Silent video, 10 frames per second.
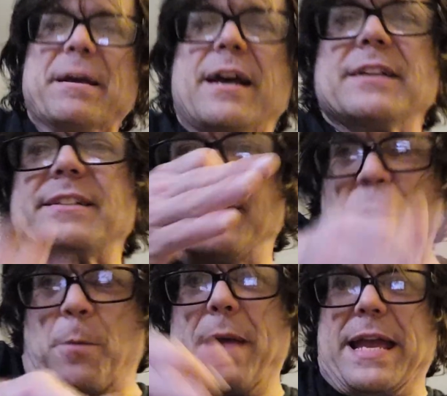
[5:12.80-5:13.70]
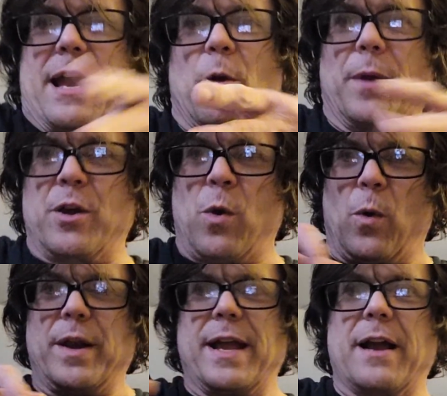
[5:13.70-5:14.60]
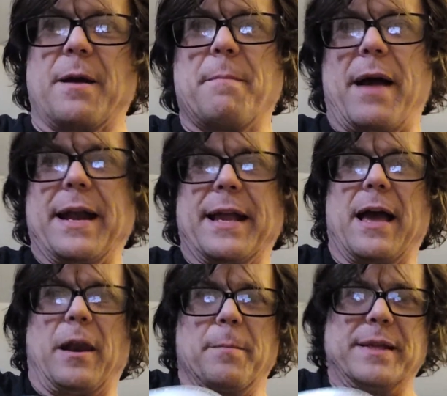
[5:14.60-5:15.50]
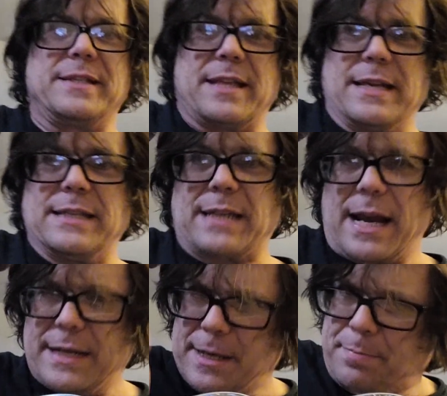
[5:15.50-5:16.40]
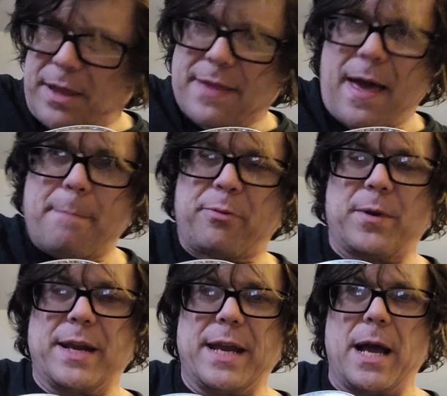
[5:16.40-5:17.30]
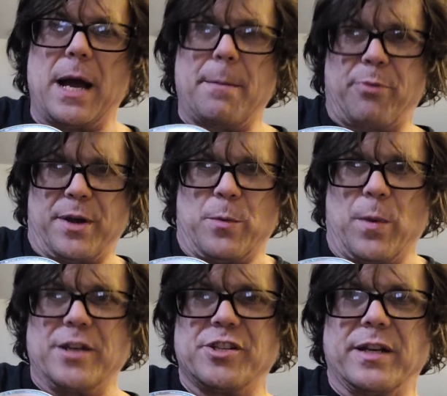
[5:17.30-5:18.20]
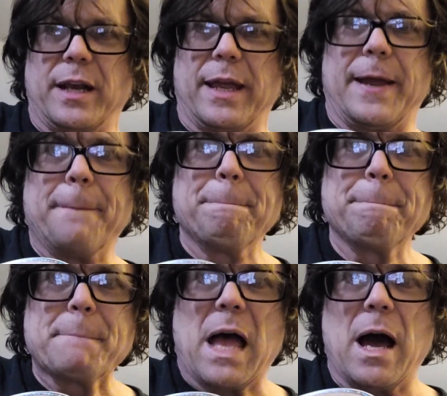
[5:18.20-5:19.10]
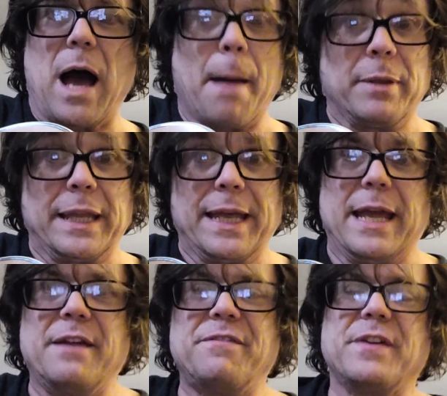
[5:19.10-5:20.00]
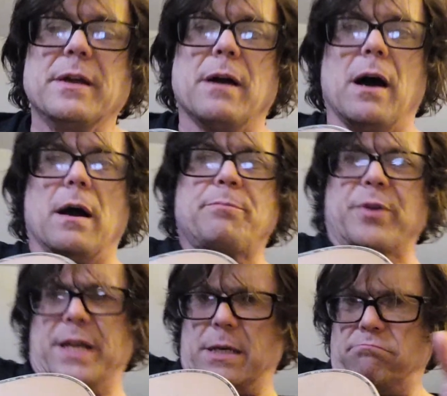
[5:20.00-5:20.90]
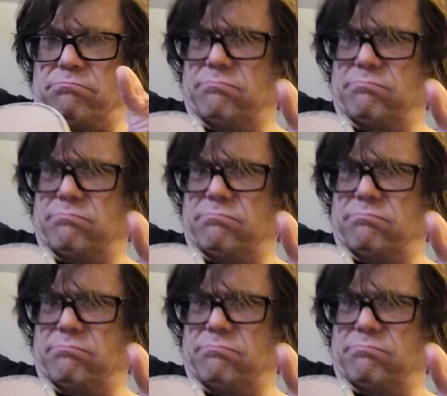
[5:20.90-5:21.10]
because they're making a recording and combining elements, they decided to play that pretty rigidly, I believe, pretty